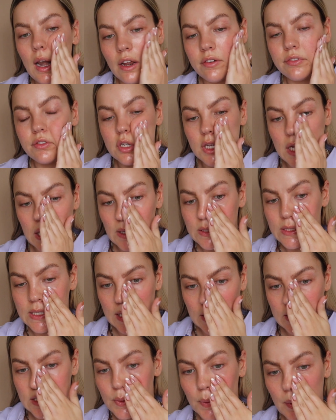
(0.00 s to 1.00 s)
love to use
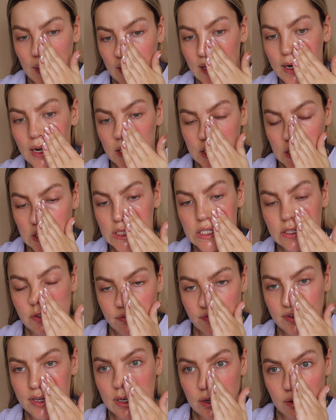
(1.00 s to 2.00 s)
this when I just
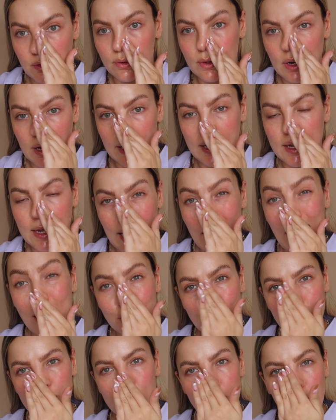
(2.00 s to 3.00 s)
feel like
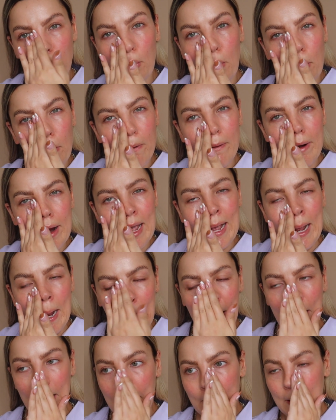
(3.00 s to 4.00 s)
extra pory.
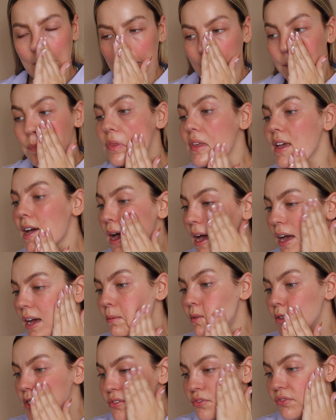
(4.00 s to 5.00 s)

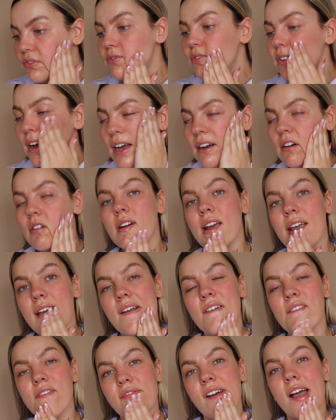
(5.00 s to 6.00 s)
It's
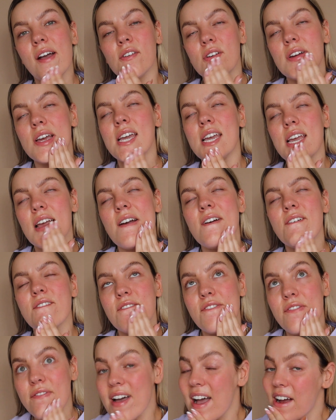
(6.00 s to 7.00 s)
very, very,
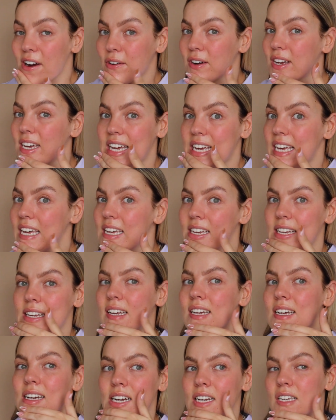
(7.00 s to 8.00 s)
very
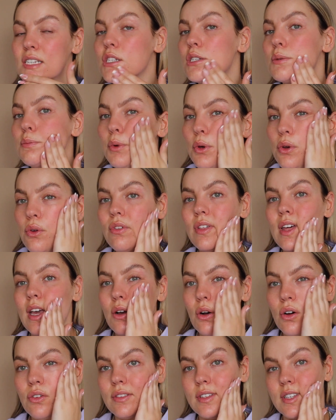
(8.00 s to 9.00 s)

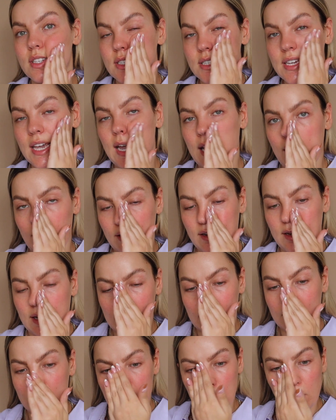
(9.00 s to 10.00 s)
smoothing on the skin. A
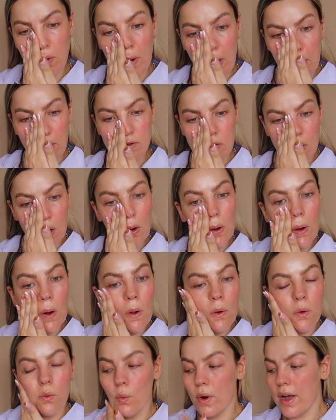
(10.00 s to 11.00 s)
little goes a
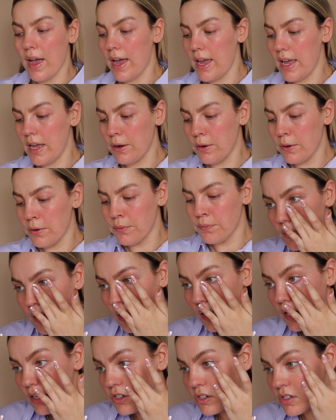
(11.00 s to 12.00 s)
long way.
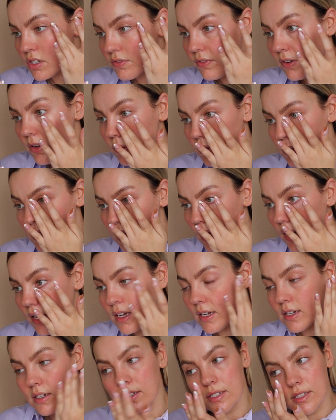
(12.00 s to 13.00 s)
It just feels
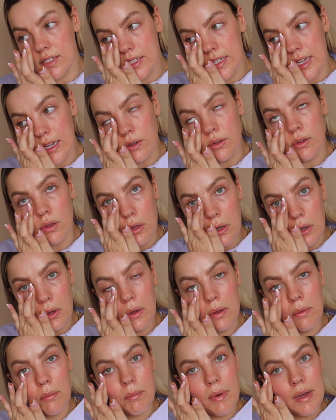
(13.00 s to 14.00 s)
like
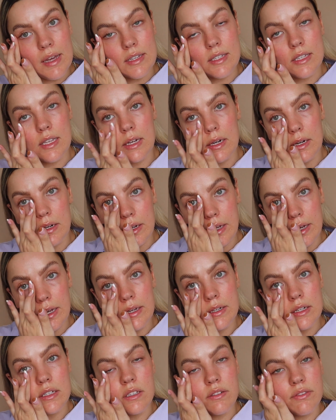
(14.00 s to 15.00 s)
silk, basically.
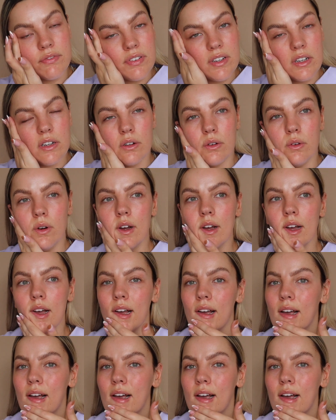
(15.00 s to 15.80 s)
It doesn't feel